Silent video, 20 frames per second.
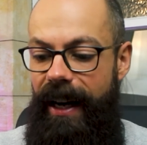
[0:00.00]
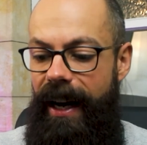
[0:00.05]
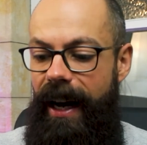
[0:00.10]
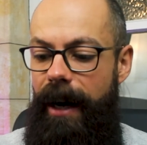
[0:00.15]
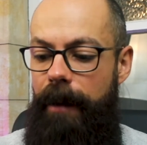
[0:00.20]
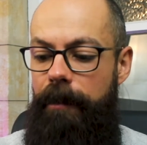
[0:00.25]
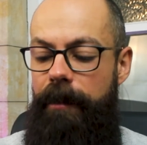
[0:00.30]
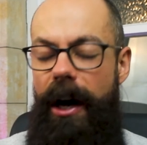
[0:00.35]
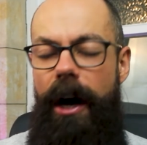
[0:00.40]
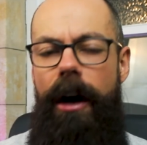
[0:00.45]

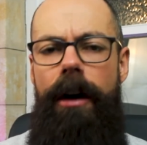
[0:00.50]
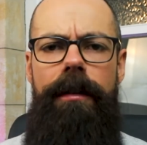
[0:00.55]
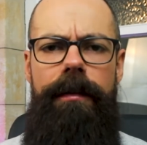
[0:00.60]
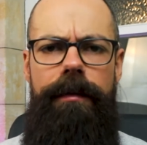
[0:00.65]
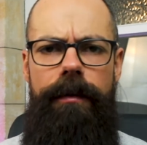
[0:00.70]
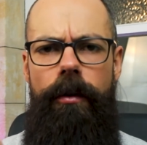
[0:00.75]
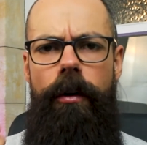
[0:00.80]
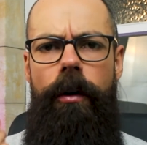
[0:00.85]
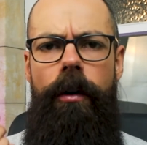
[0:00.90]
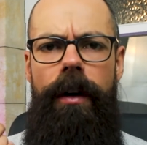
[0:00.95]
Um, but
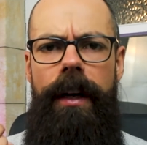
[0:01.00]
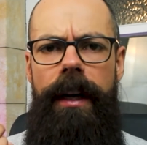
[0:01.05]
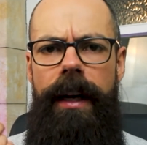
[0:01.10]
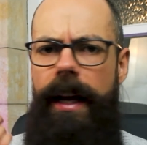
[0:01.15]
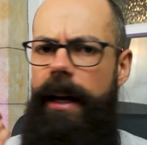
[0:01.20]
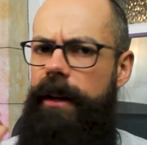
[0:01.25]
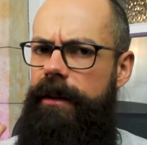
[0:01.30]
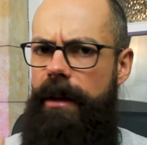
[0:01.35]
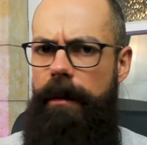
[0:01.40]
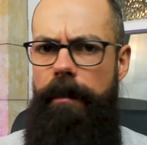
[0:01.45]
overall,
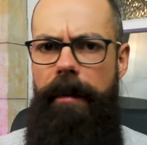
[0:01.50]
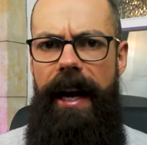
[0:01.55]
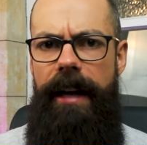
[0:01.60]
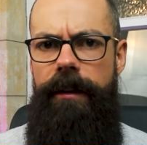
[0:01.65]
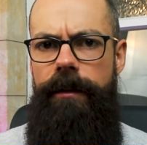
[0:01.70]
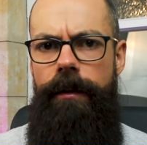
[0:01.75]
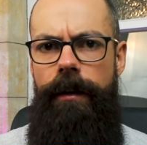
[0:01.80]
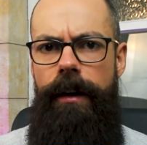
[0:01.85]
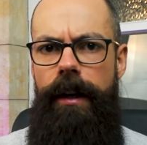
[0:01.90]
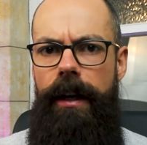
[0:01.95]
it's a
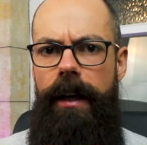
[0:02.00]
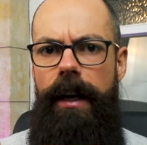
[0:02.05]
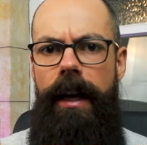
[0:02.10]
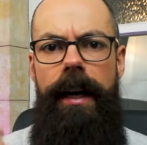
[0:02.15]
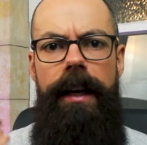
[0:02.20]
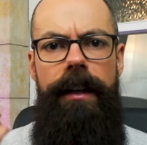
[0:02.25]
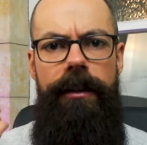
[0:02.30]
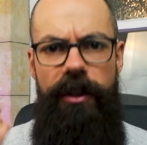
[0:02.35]
battery.